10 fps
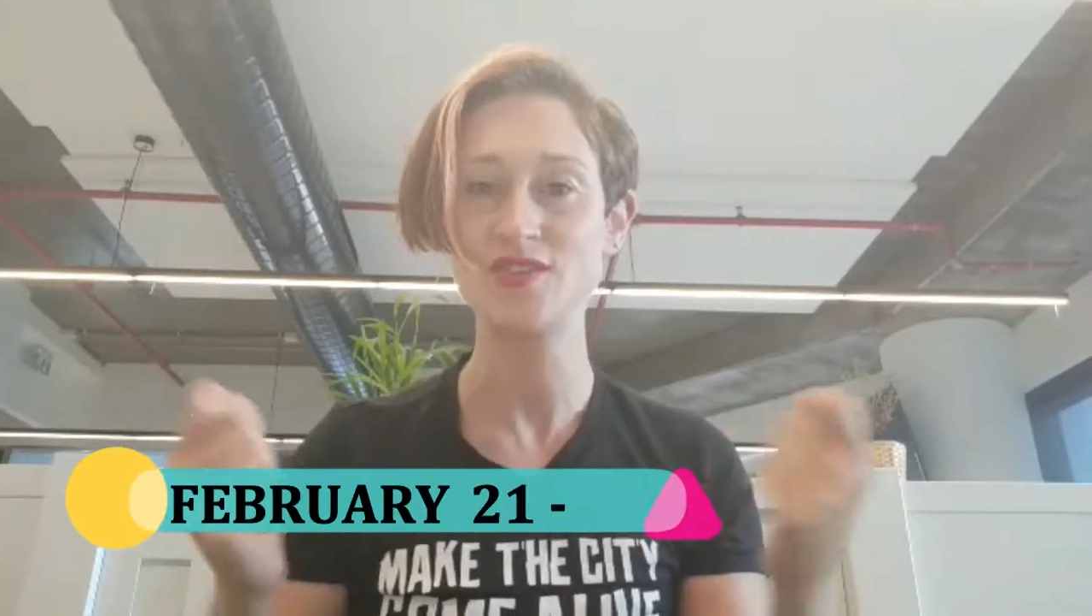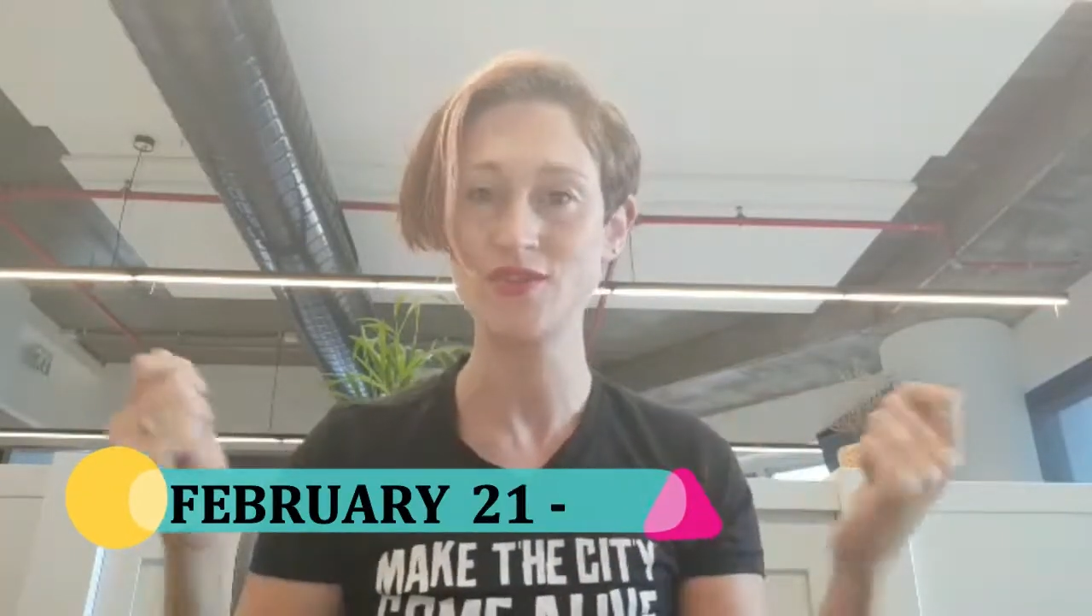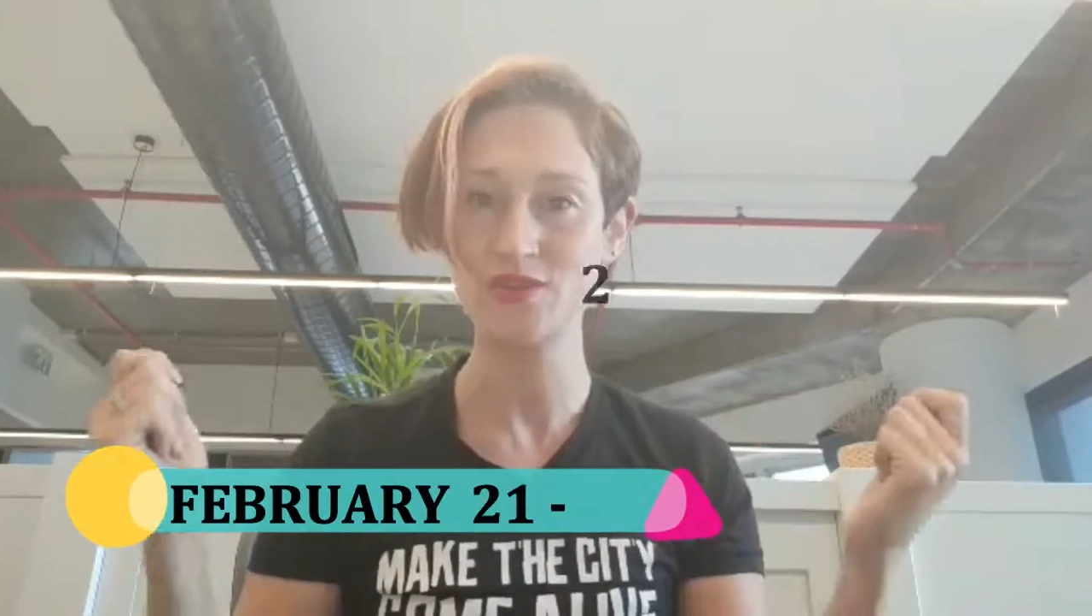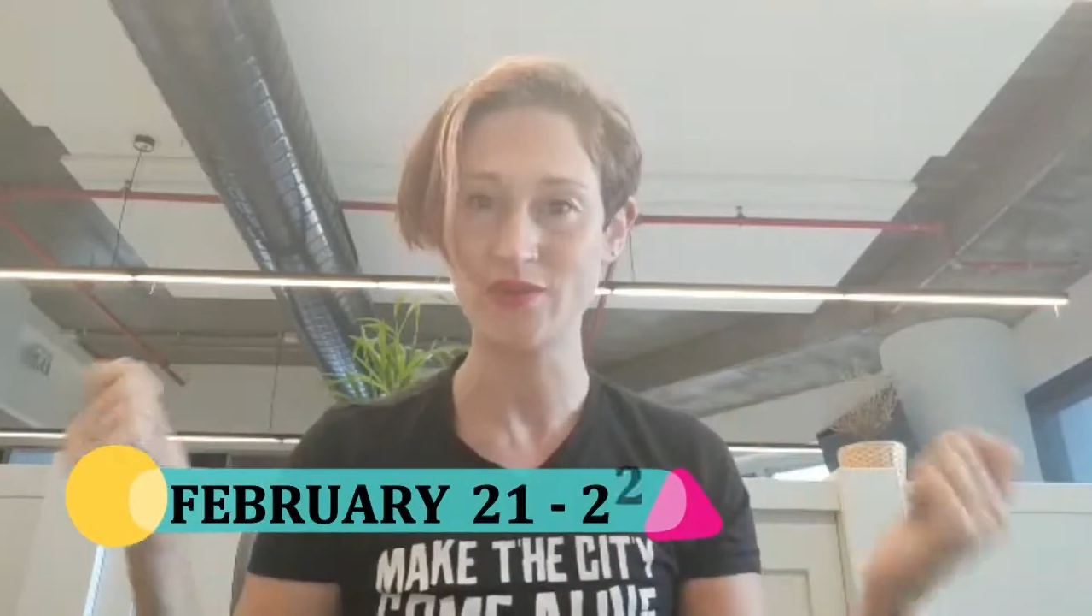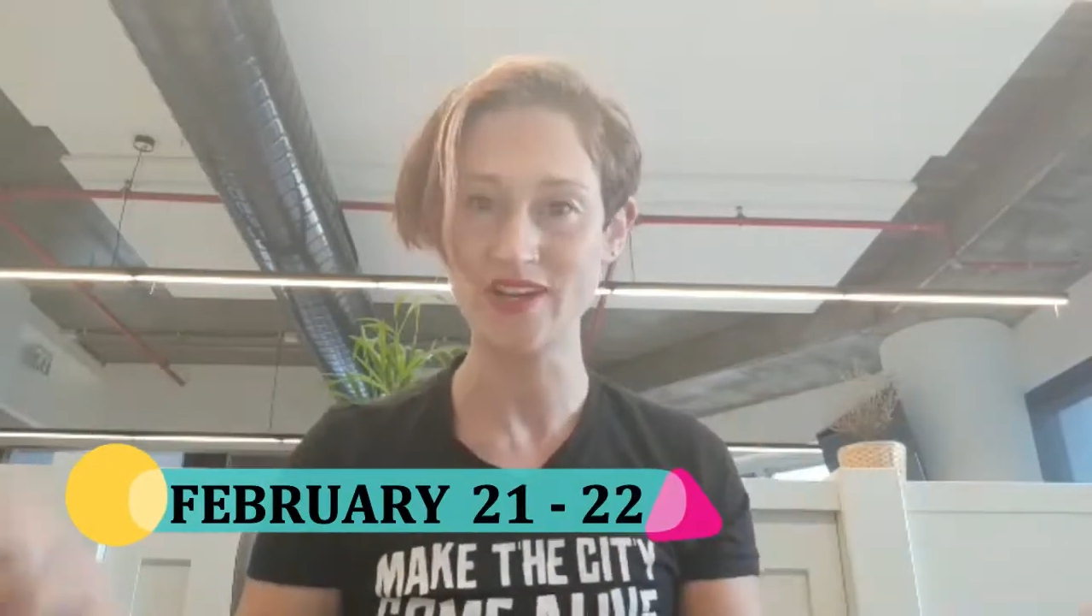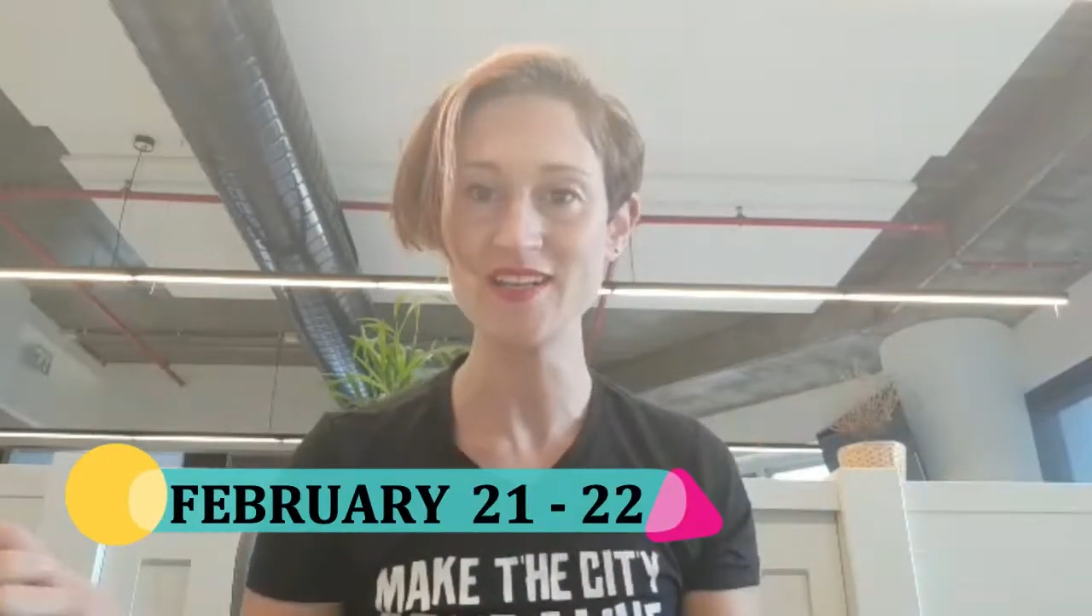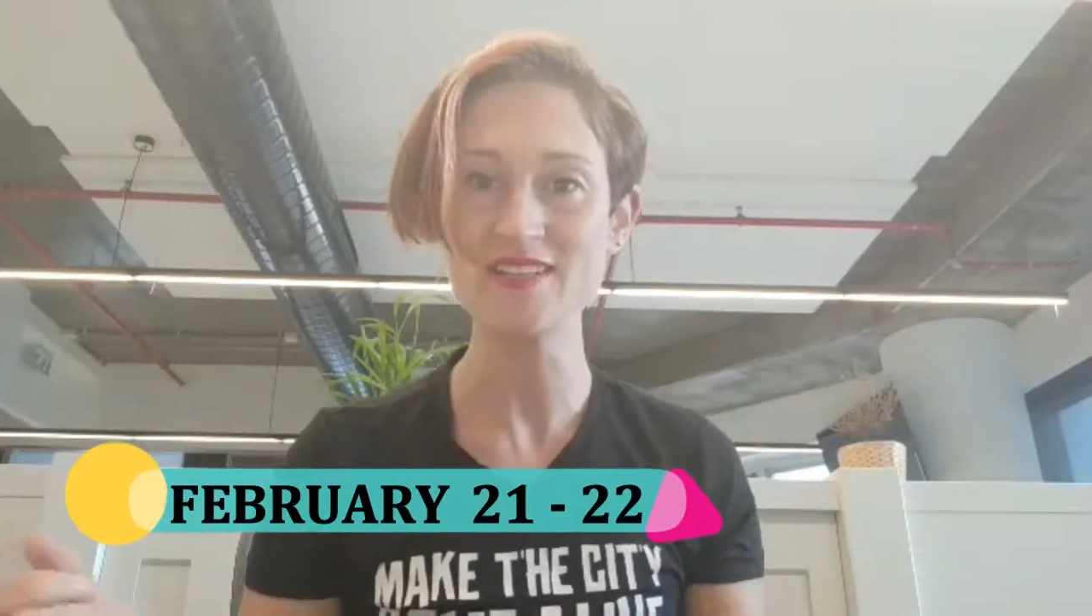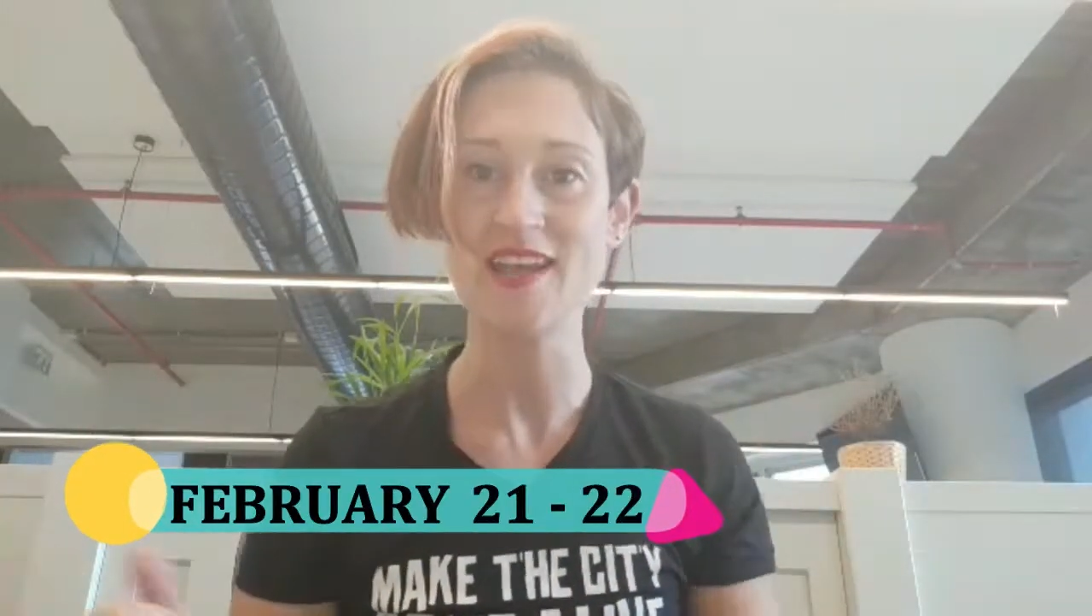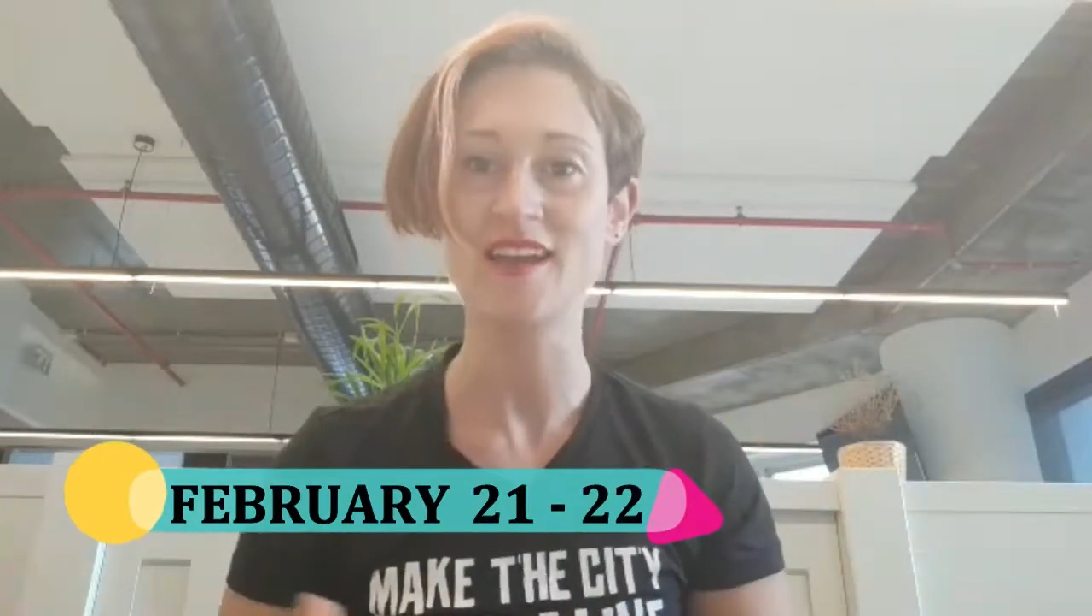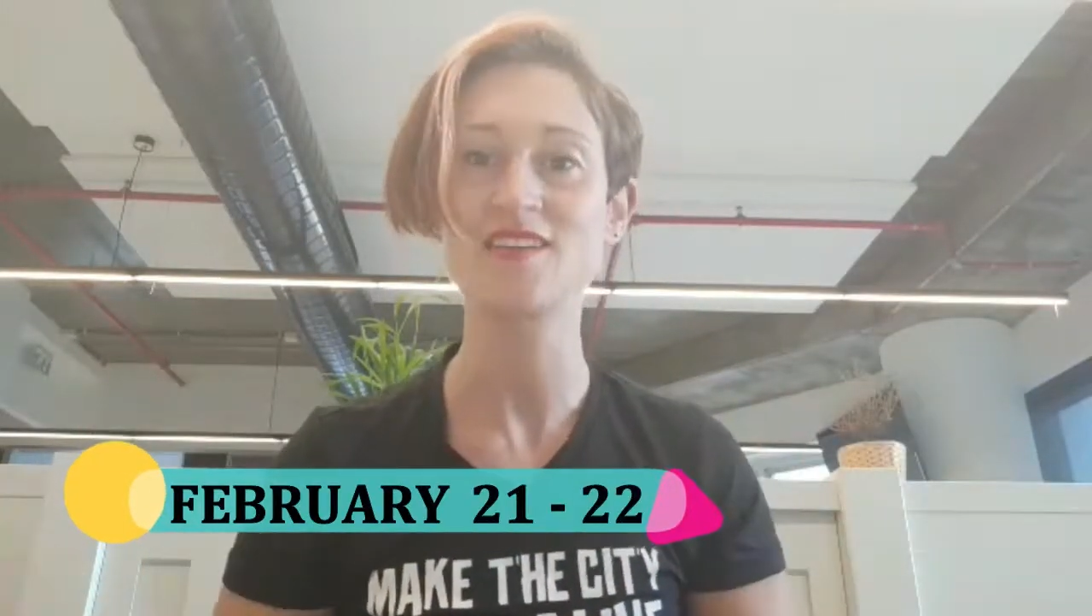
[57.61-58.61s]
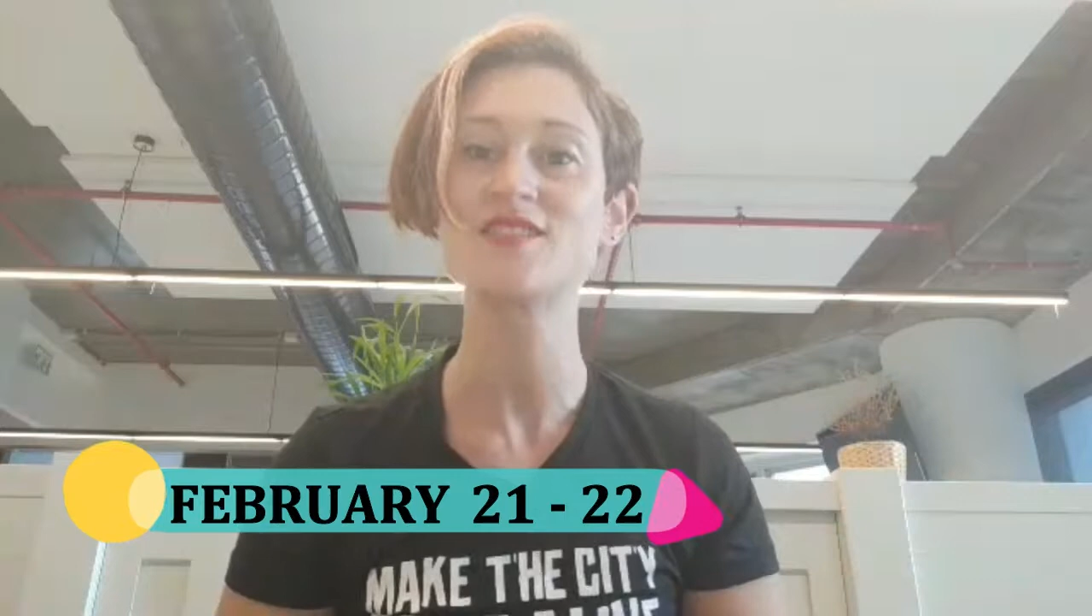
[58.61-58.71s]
to 22nd.